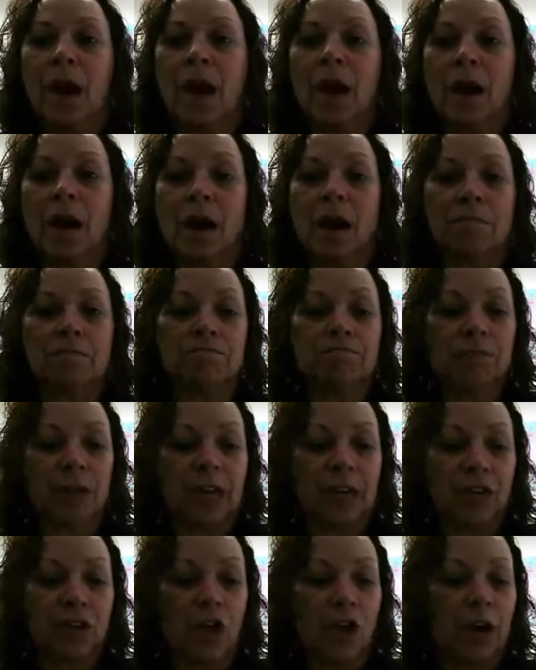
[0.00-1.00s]

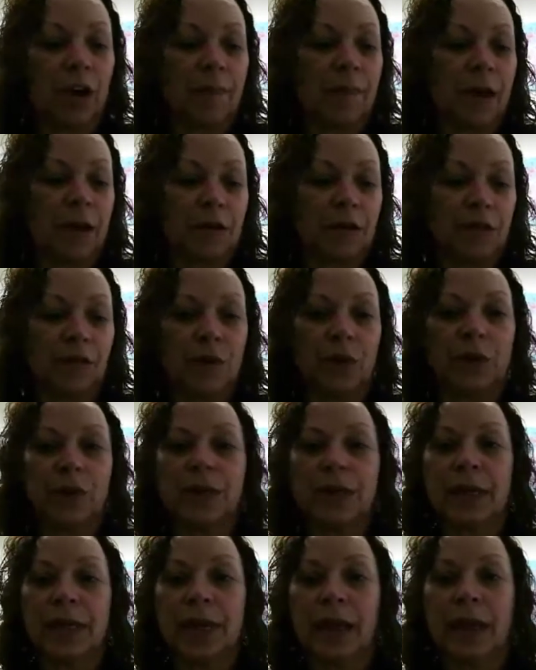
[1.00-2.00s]
and talk about
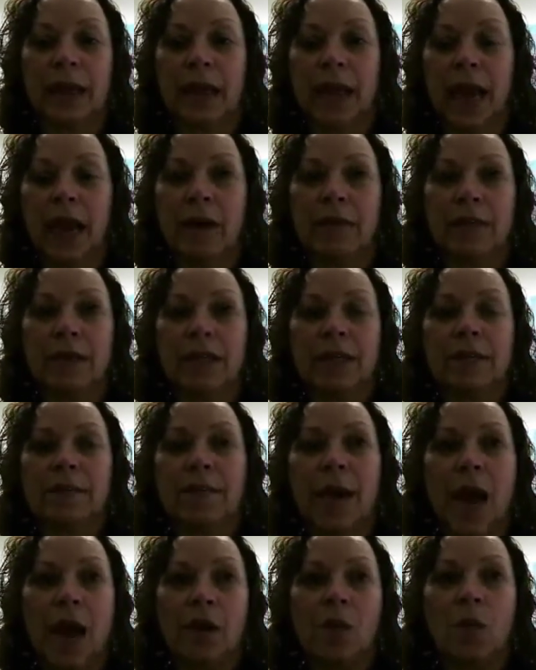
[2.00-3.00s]
diversity and how it
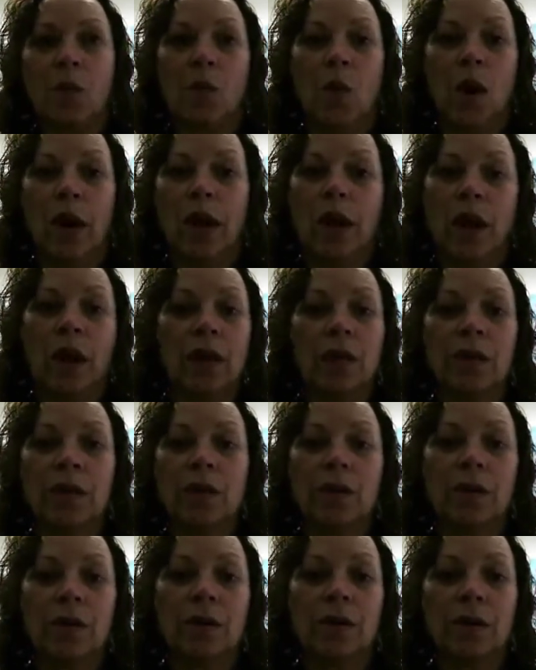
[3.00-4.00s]
didn't matter what
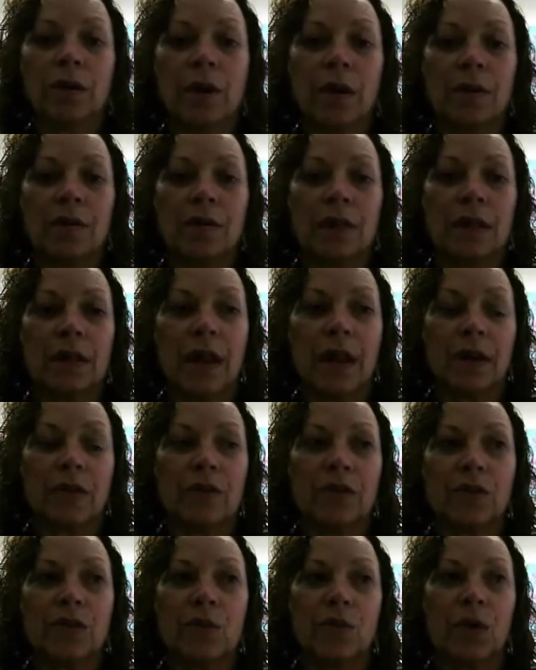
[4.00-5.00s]
color the
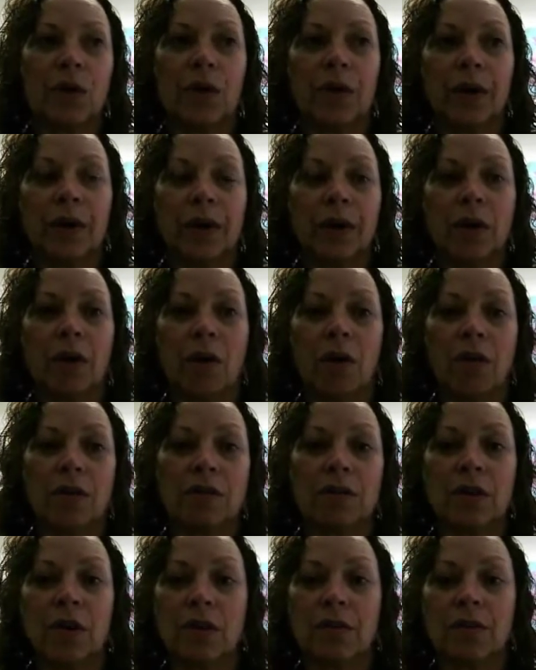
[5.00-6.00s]
letters were, it
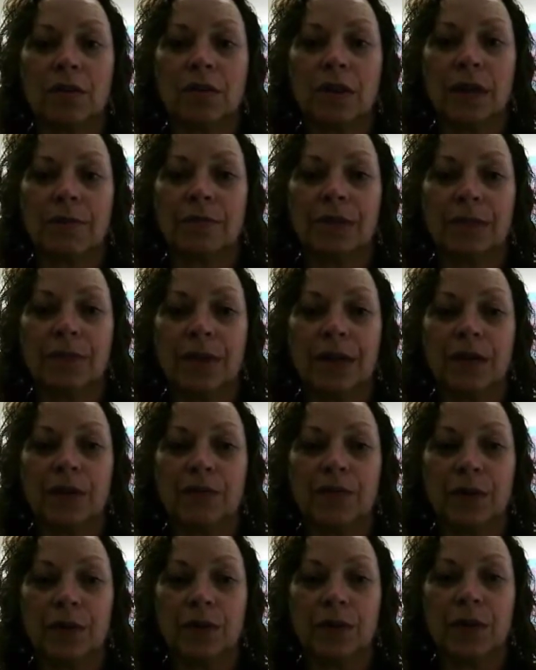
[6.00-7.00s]
all totaled up to be
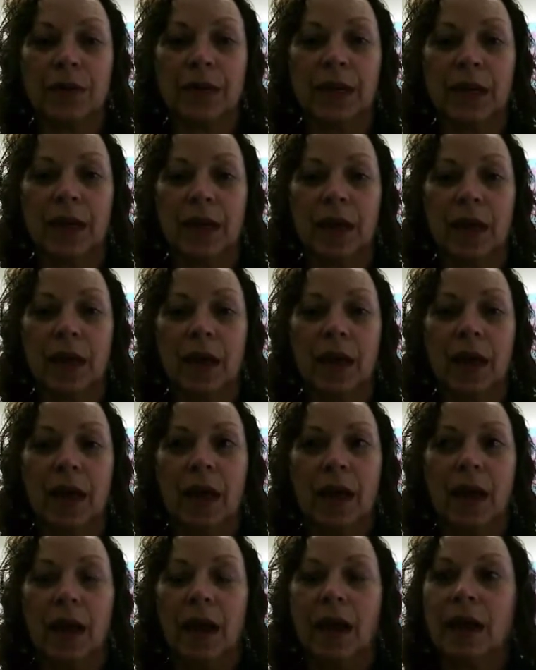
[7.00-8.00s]
diversity,
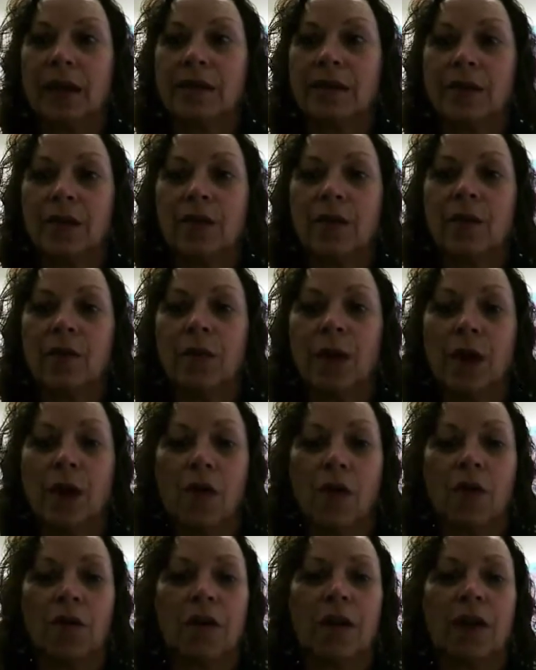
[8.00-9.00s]
and so that we
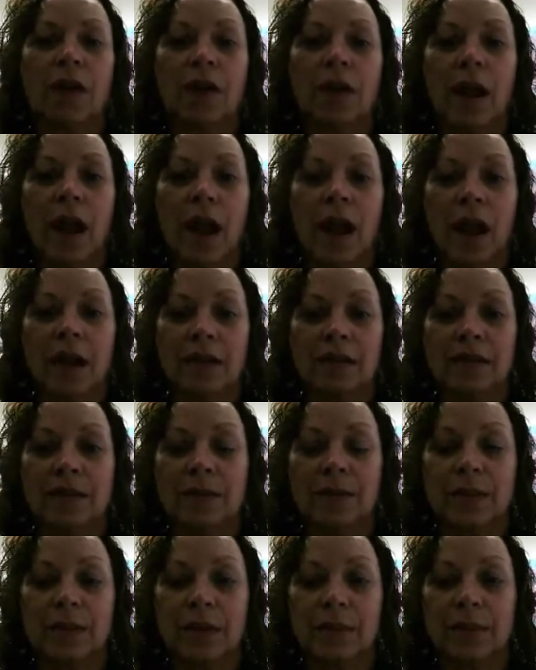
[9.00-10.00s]
all had
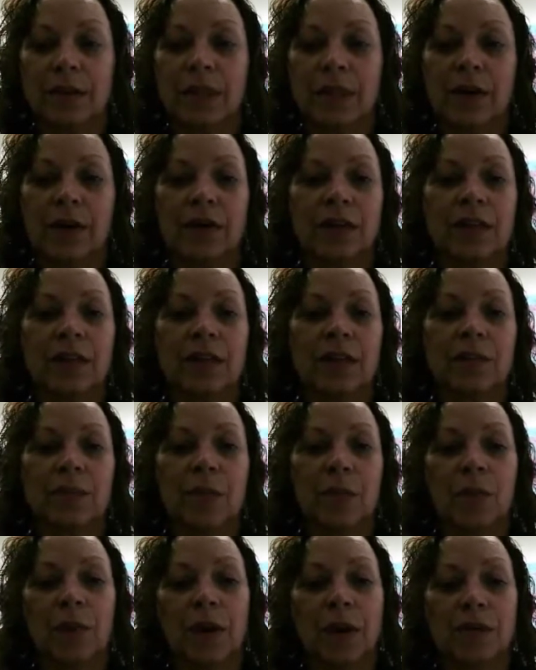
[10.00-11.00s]
some similarities,
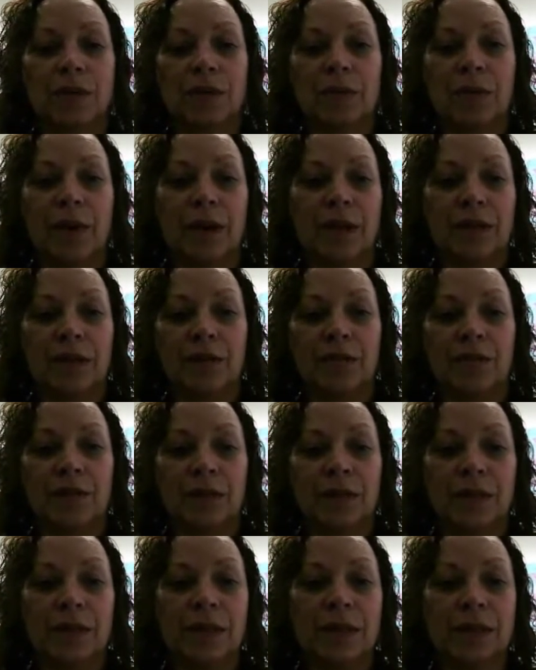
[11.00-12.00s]
but we also had
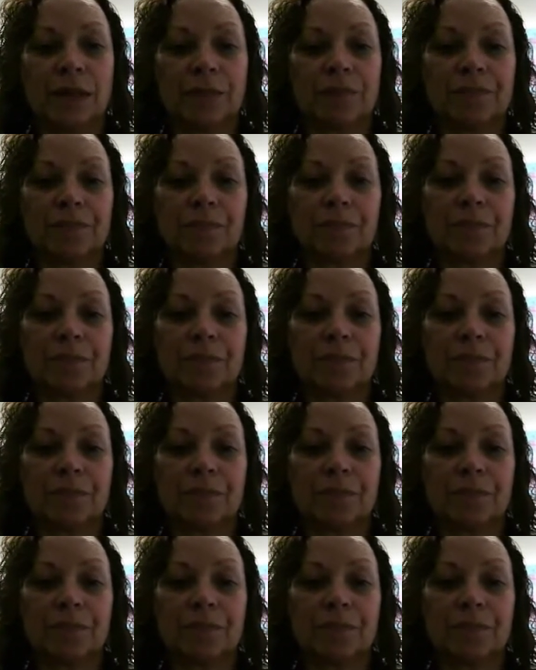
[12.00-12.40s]
differences.